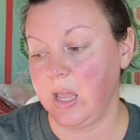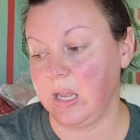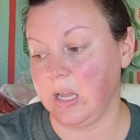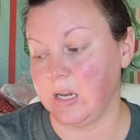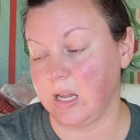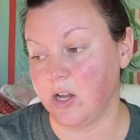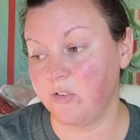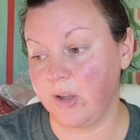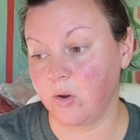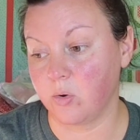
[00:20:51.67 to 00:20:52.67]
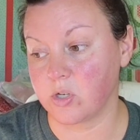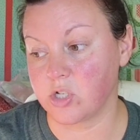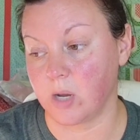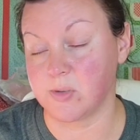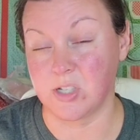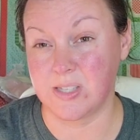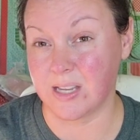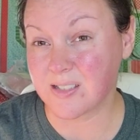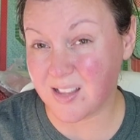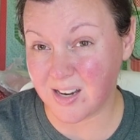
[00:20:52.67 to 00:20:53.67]
and I know Fat Quarter Shop
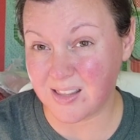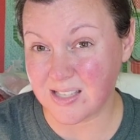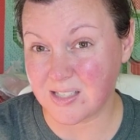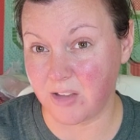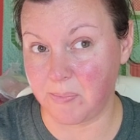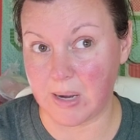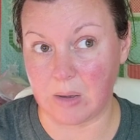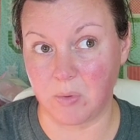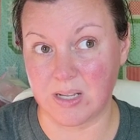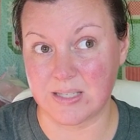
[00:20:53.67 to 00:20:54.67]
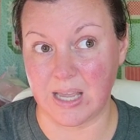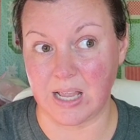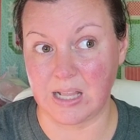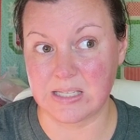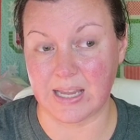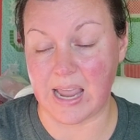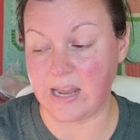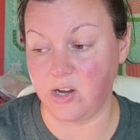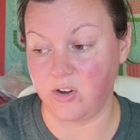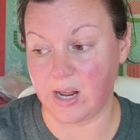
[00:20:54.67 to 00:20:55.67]
sells a lot of that stuff, but I want to say it's like
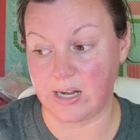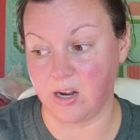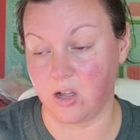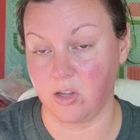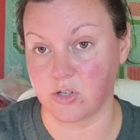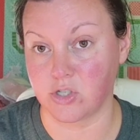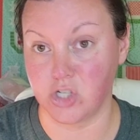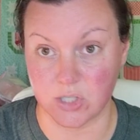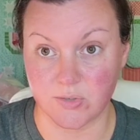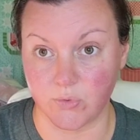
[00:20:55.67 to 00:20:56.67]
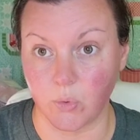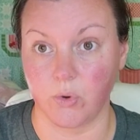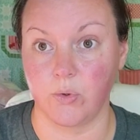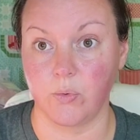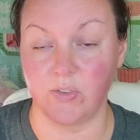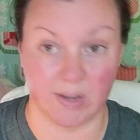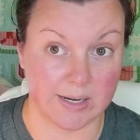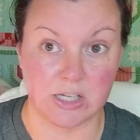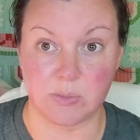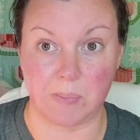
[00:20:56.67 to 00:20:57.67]
$80 or $90 just for the
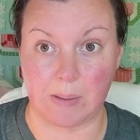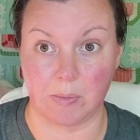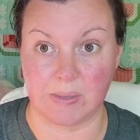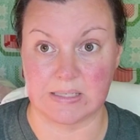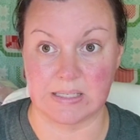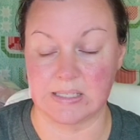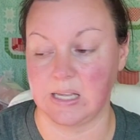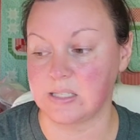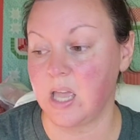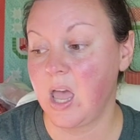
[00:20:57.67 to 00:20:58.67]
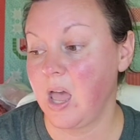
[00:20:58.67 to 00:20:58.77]
foundation paper piecing sets.